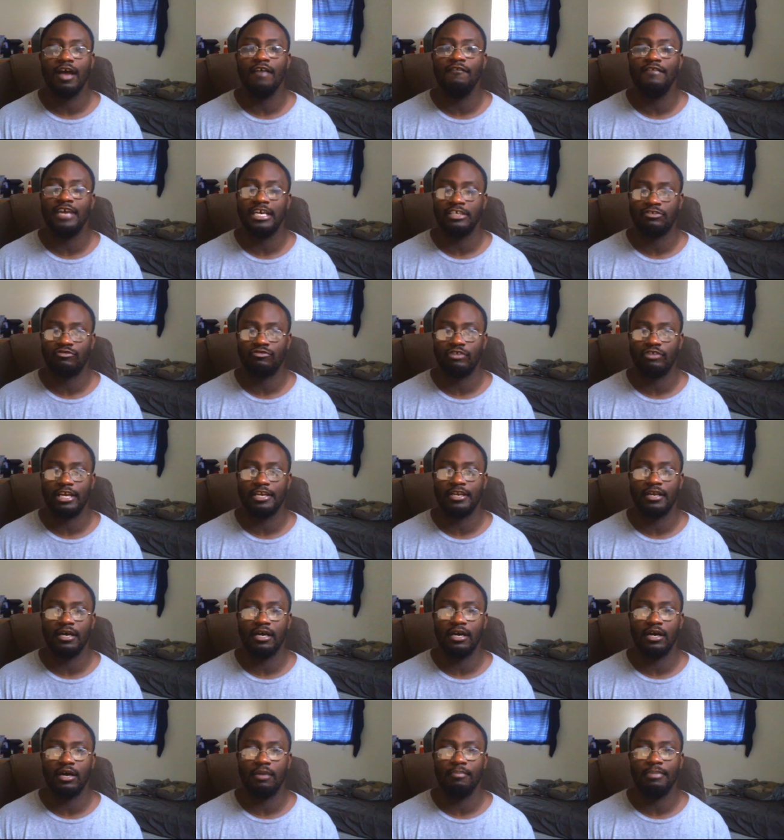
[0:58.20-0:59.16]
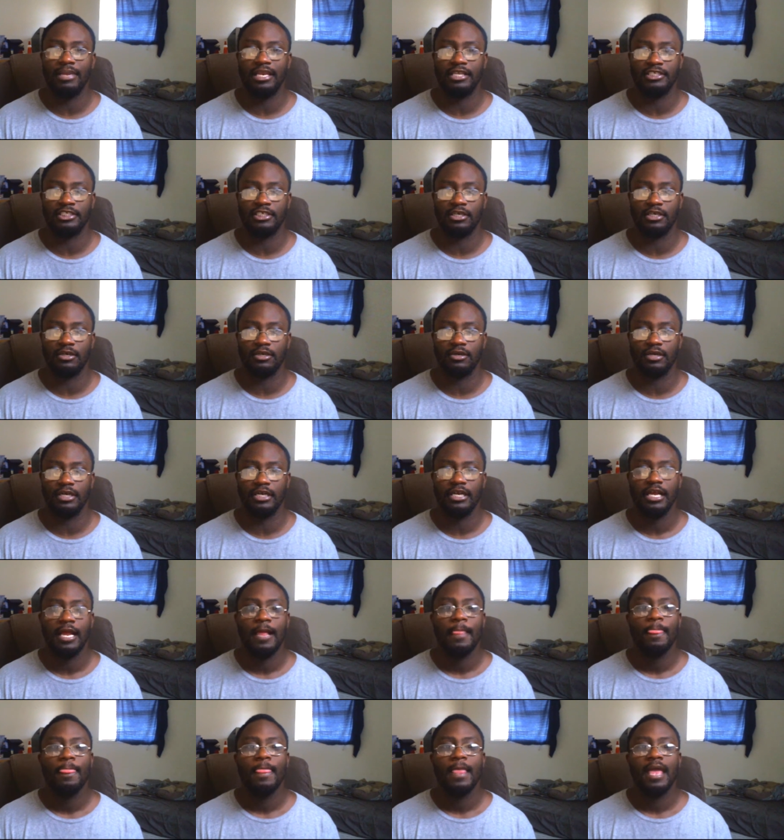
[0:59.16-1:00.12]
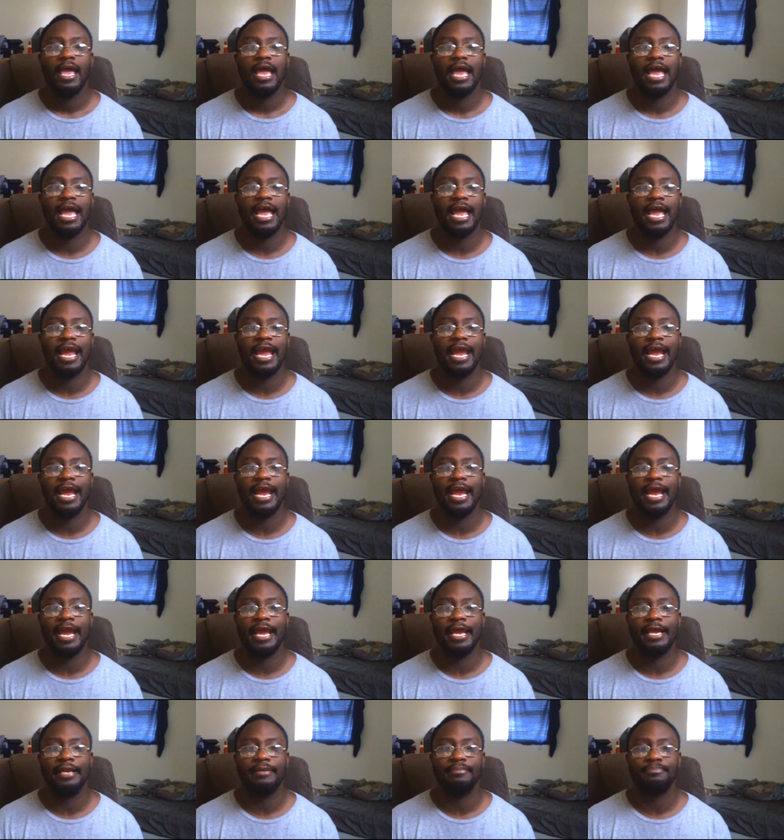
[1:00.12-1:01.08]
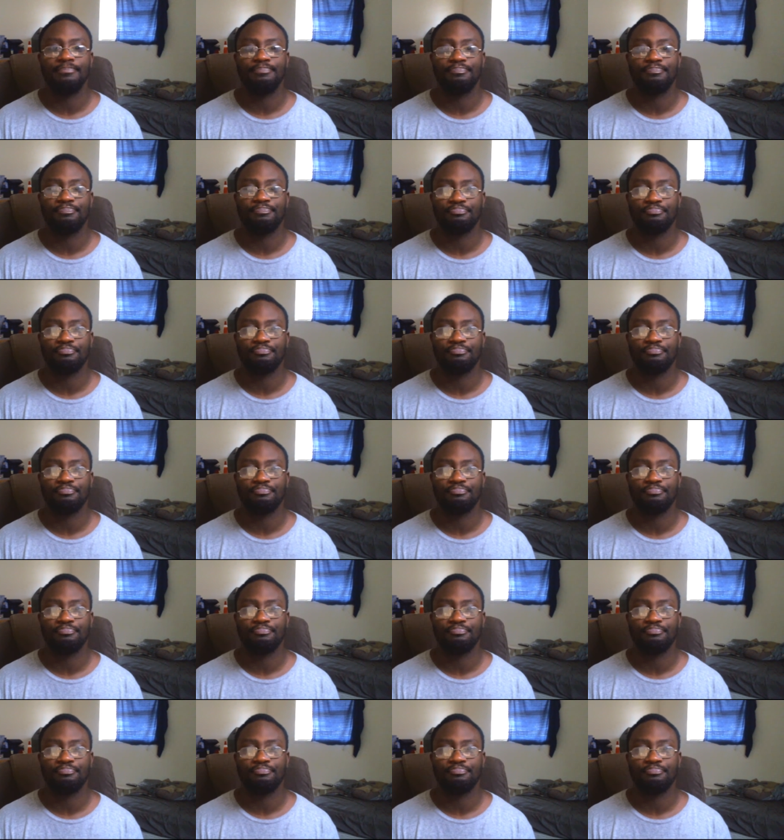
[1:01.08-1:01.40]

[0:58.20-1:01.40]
veteran in the military, and